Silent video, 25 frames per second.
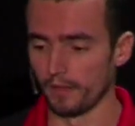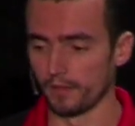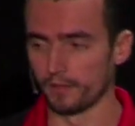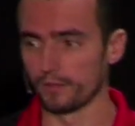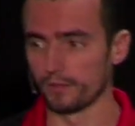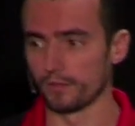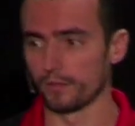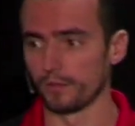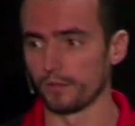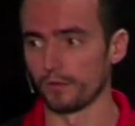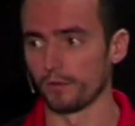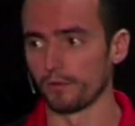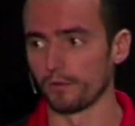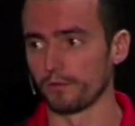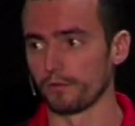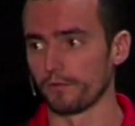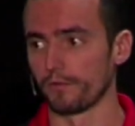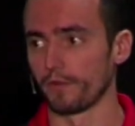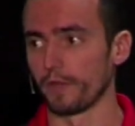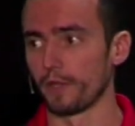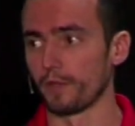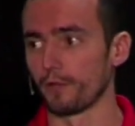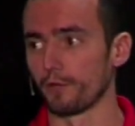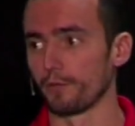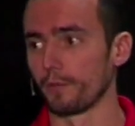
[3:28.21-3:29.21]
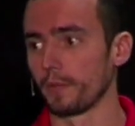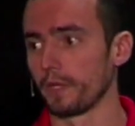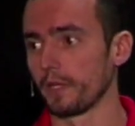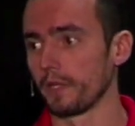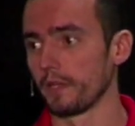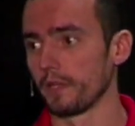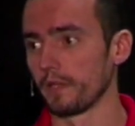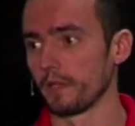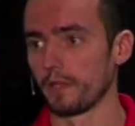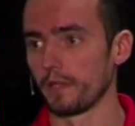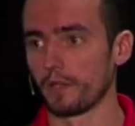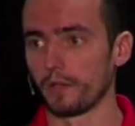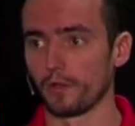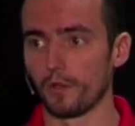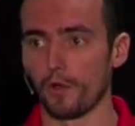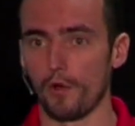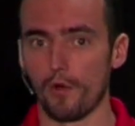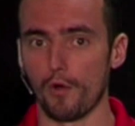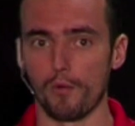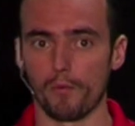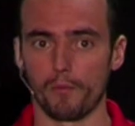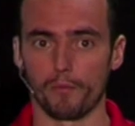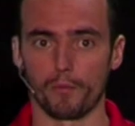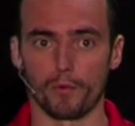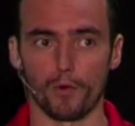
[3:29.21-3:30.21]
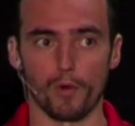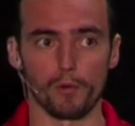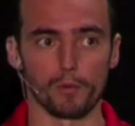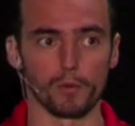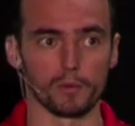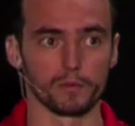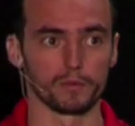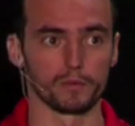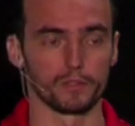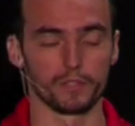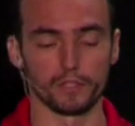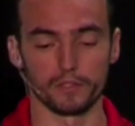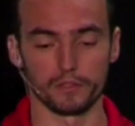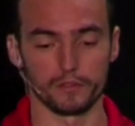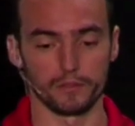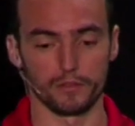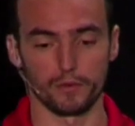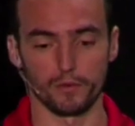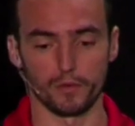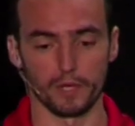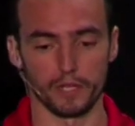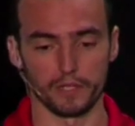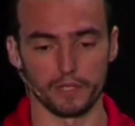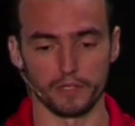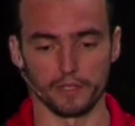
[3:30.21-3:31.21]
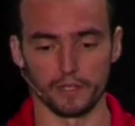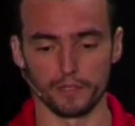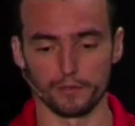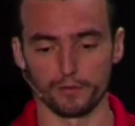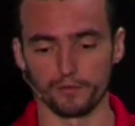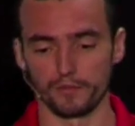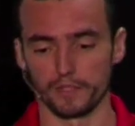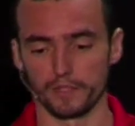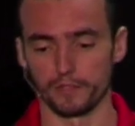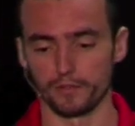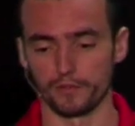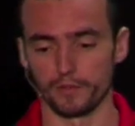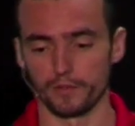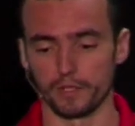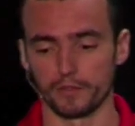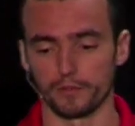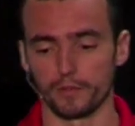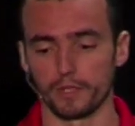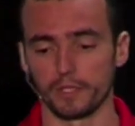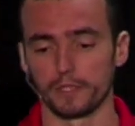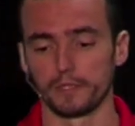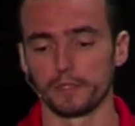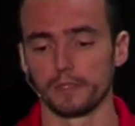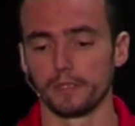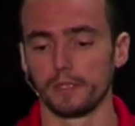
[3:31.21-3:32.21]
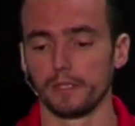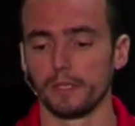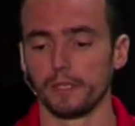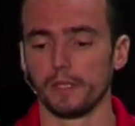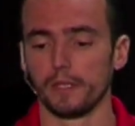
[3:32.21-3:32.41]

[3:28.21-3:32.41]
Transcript: So there will be no problems just connecting it to the internet, right?